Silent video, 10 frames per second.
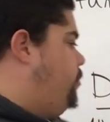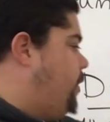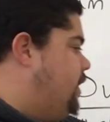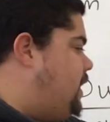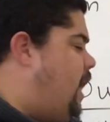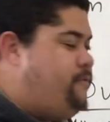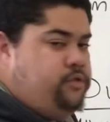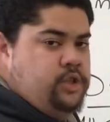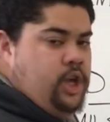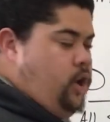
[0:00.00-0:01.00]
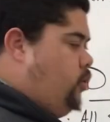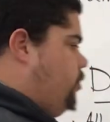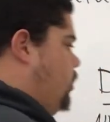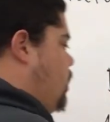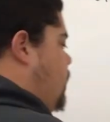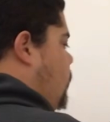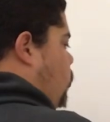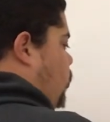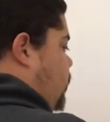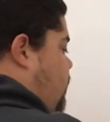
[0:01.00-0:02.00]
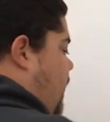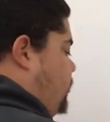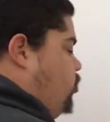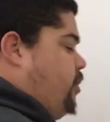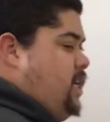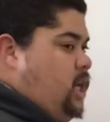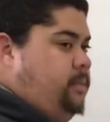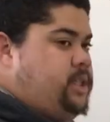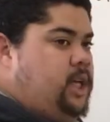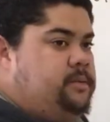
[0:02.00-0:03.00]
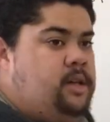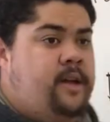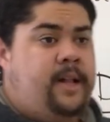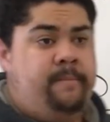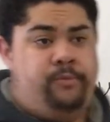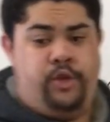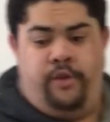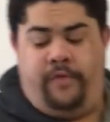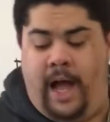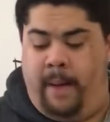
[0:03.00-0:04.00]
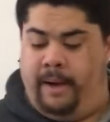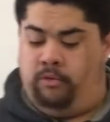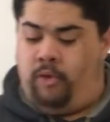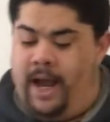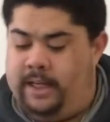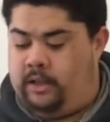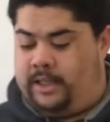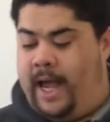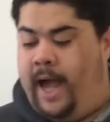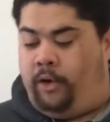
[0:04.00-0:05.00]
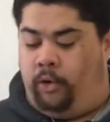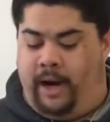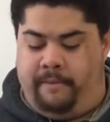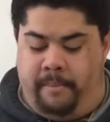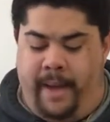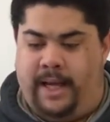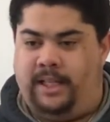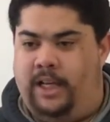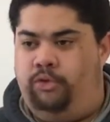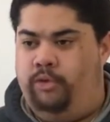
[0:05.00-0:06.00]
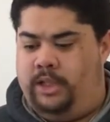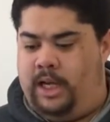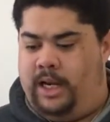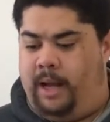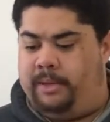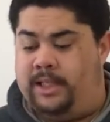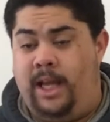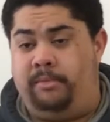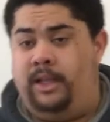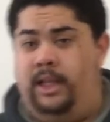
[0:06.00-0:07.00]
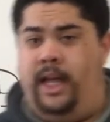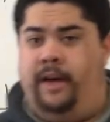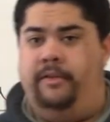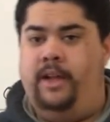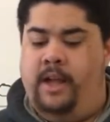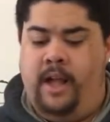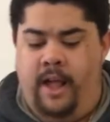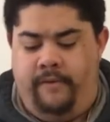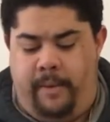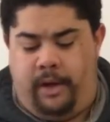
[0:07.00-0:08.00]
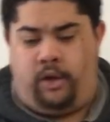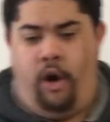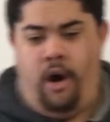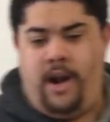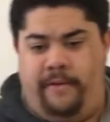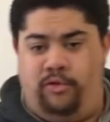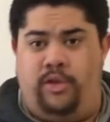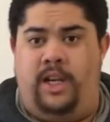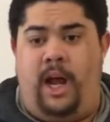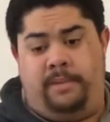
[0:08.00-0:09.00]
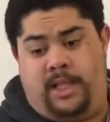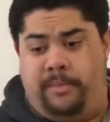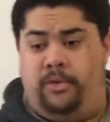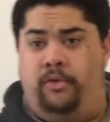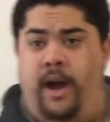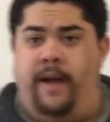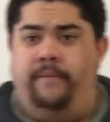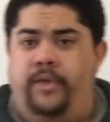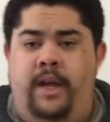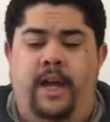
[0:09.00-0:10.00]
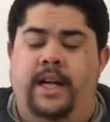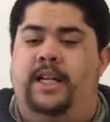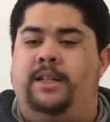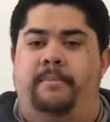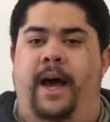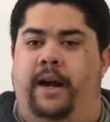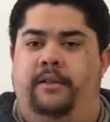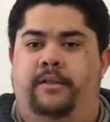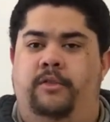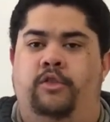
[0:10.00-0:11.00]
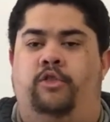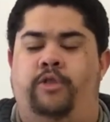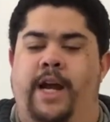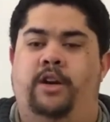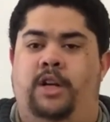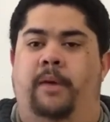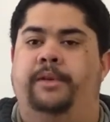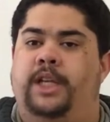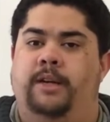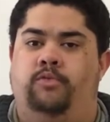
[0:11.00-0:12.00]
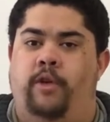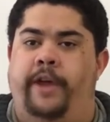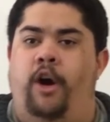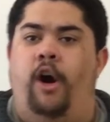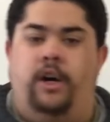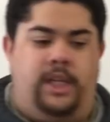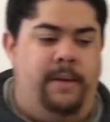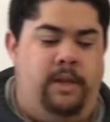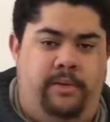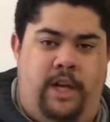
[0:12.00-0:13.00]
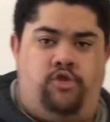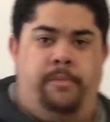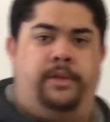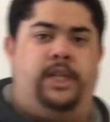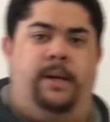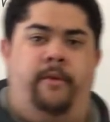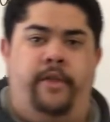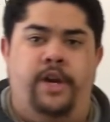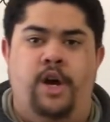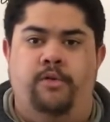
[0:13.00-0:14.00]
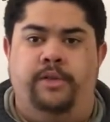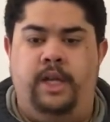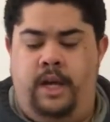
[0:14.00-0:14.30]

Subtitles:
play side for zone. We're going to step to create double teams. So if I'm at right tackle and I have a backside 3 technique, I'm going to step to the left. If I'm at guard and I have a 3 technique, I'm going to step to the right. Doesn't matter. Create your double teams where they are. Same thing with that triple team on the nose.